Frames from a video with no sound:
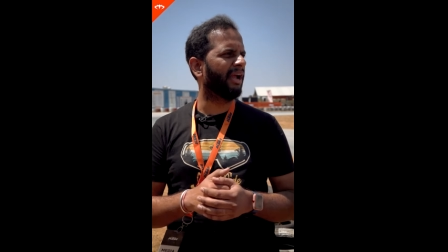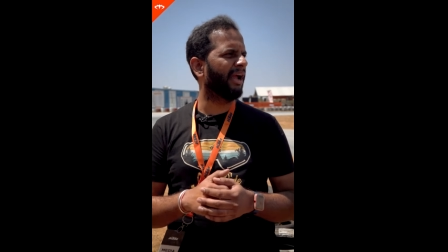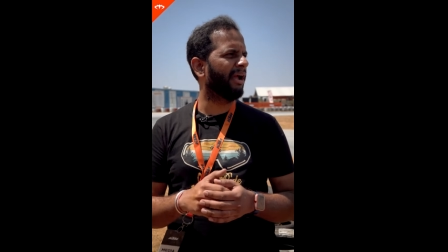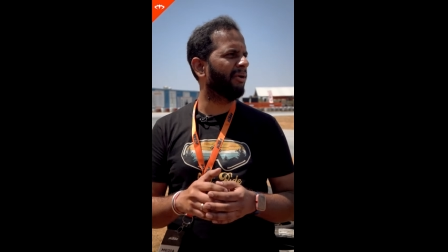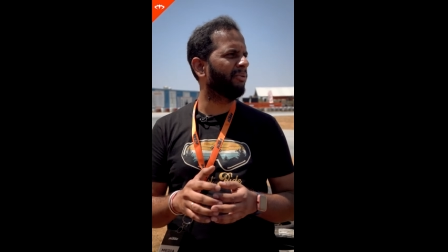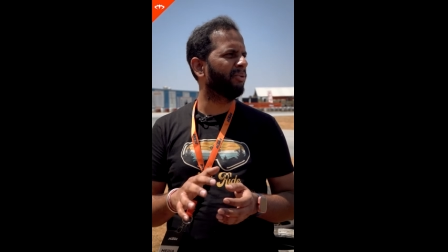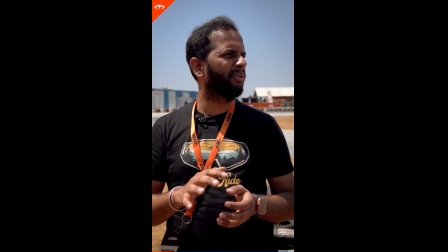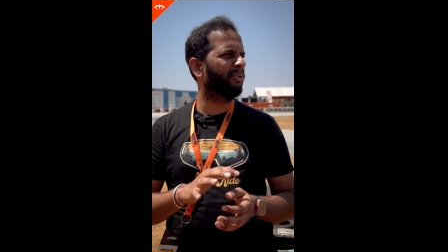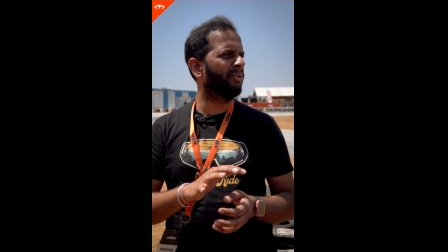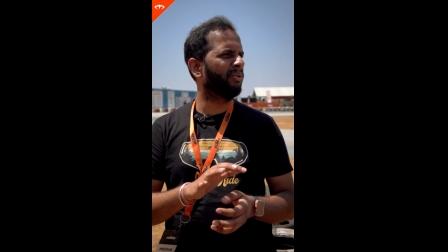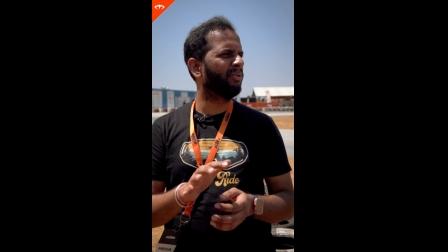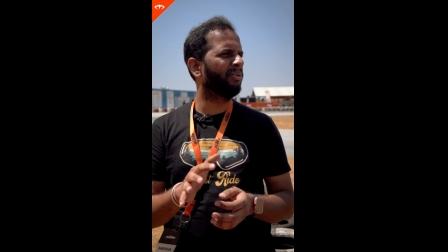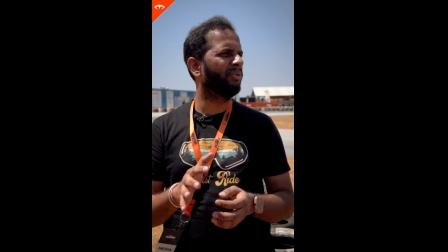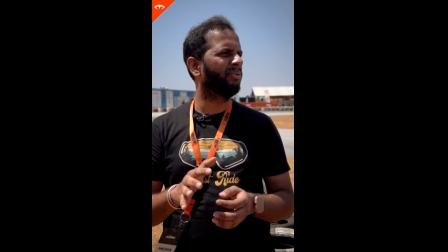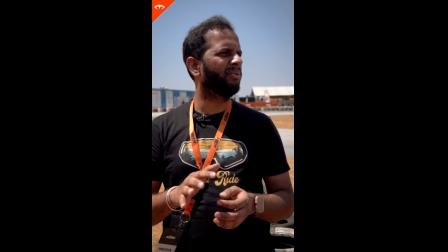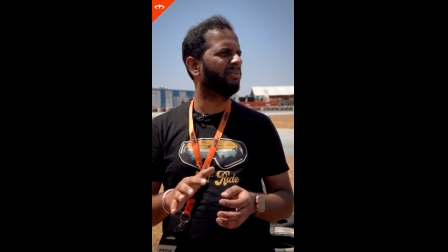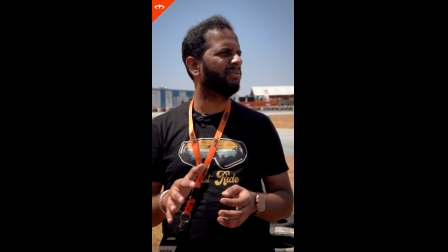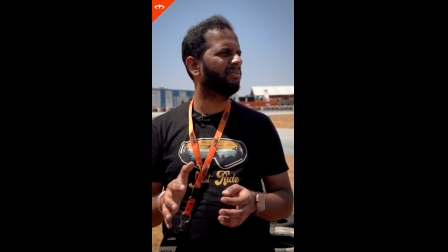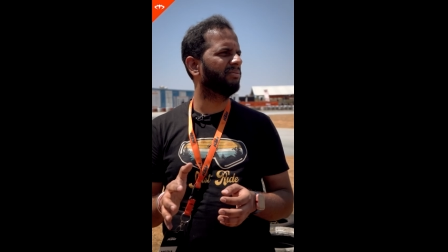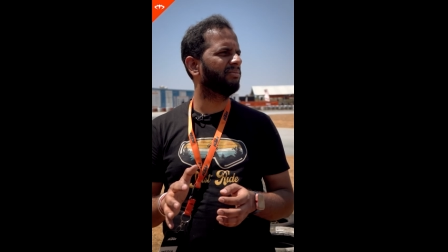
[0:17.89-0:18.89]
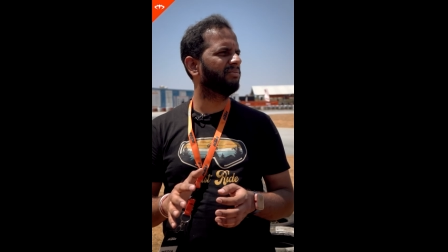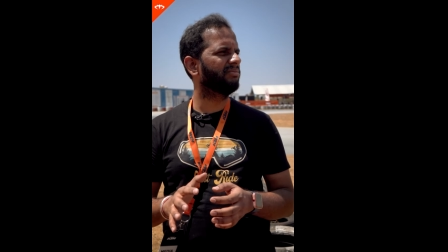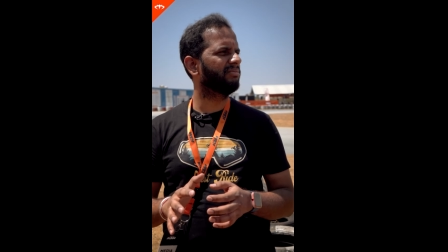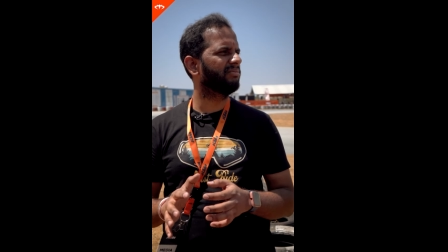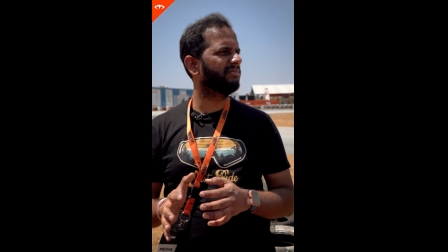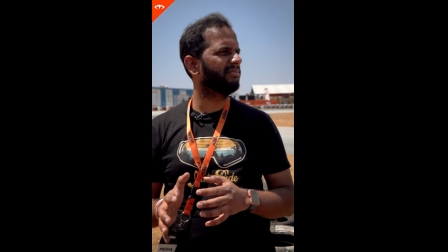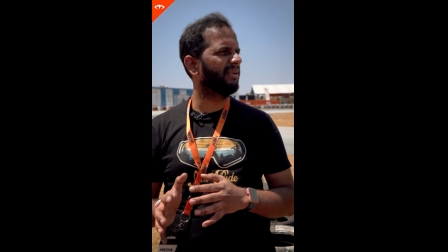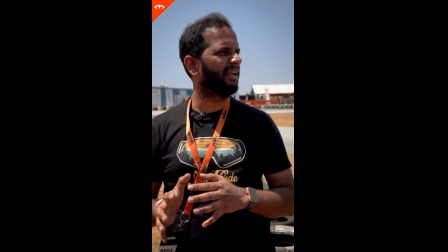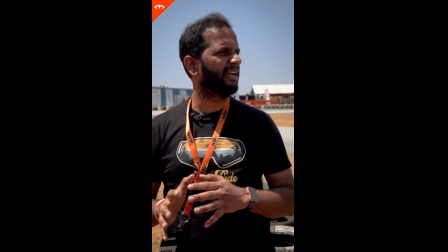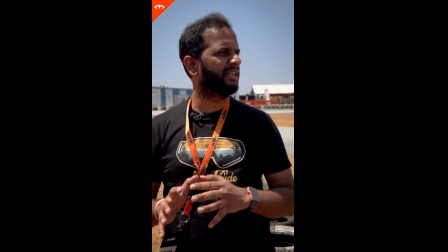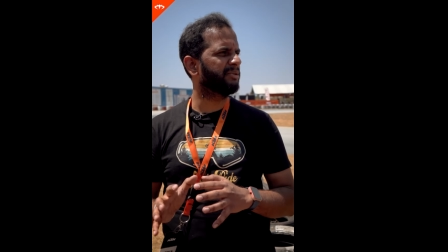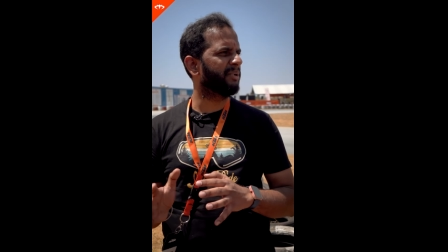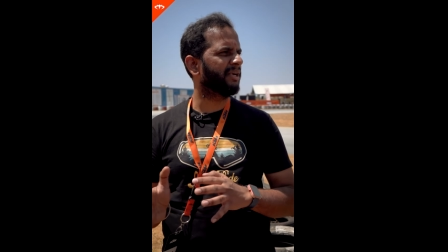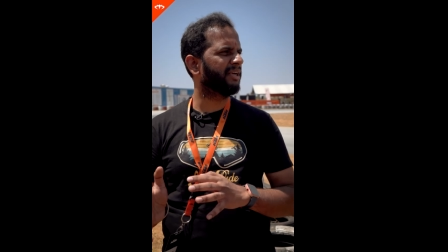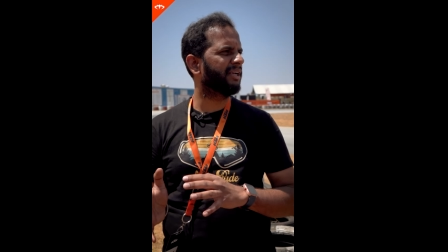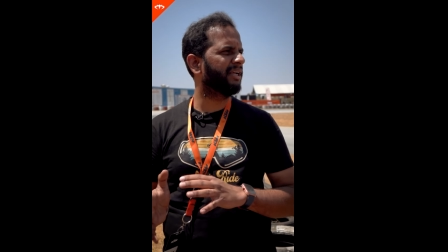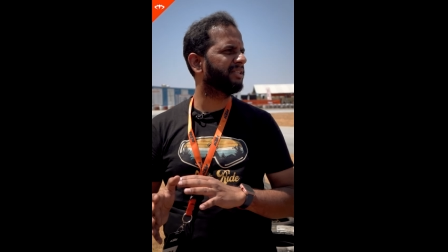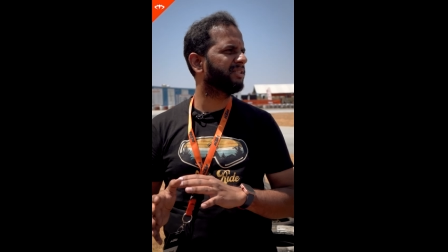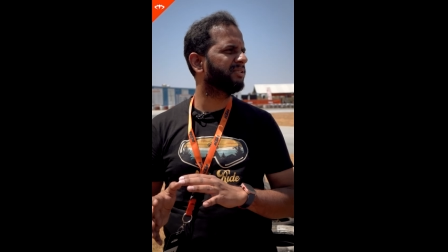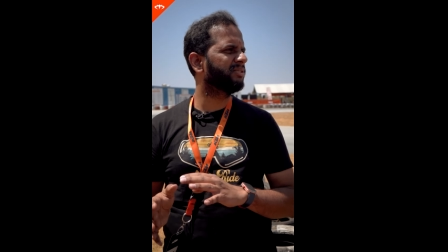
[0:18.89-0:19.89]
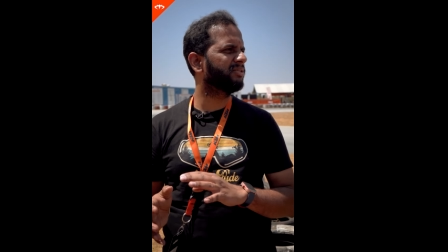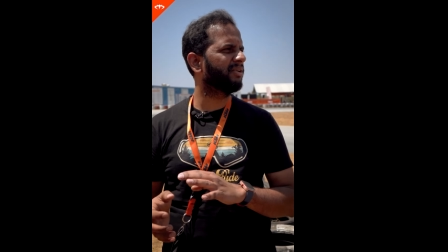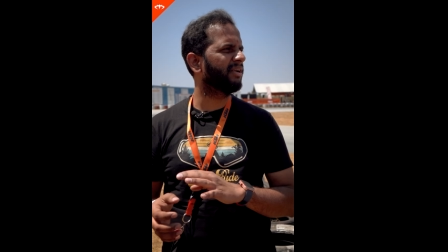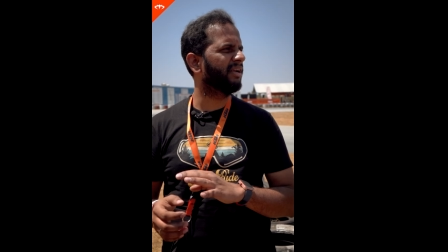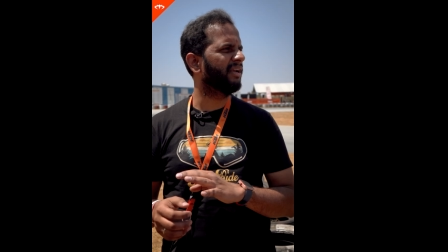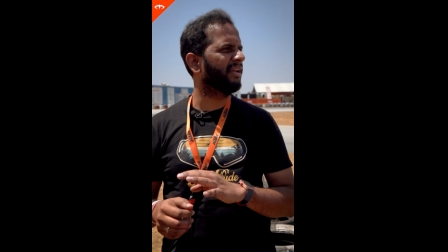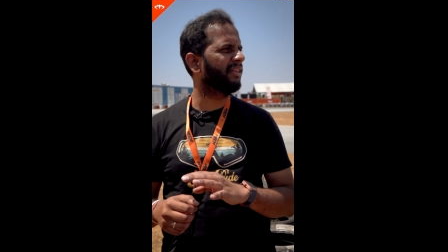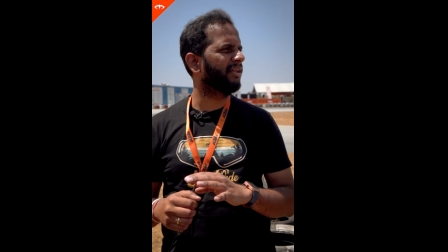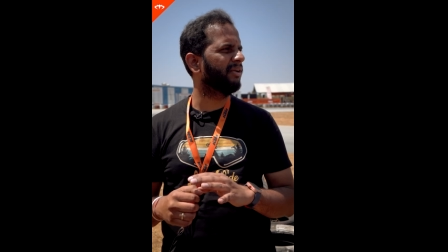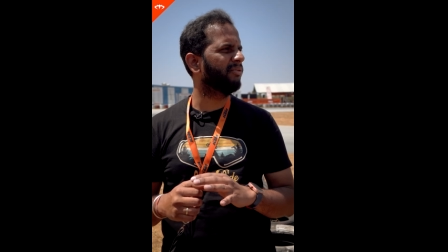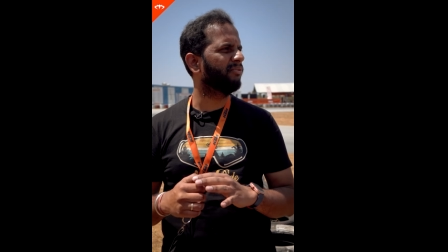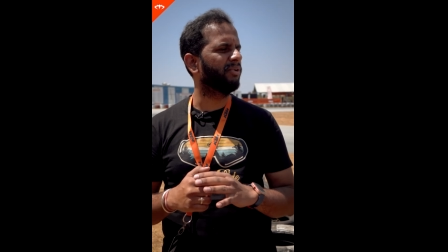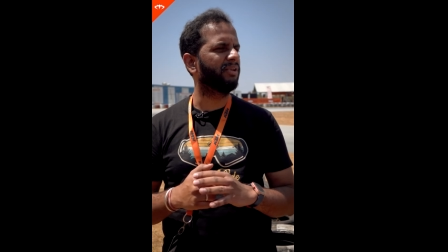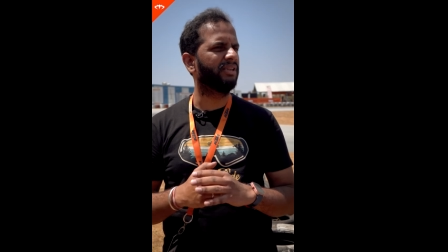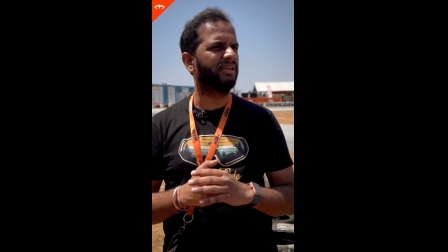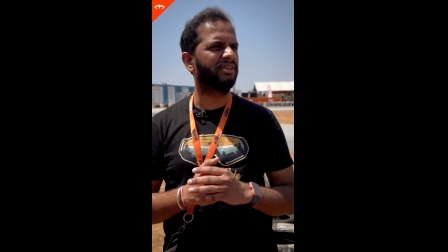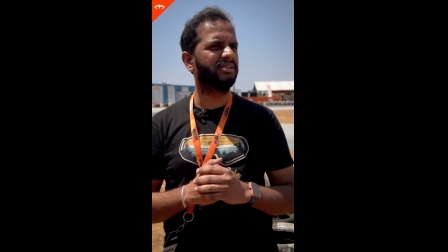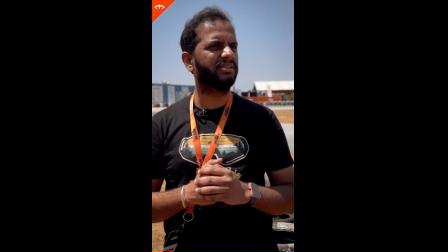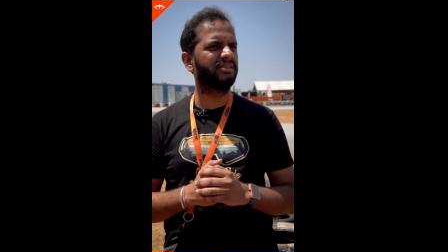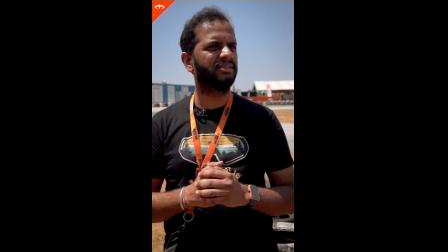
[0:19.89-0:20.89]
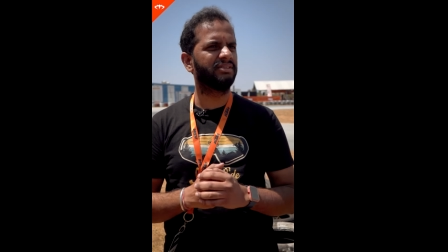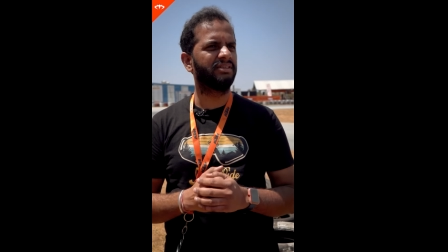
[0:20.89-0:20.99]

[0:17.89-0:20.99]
have no expectations or anything for this.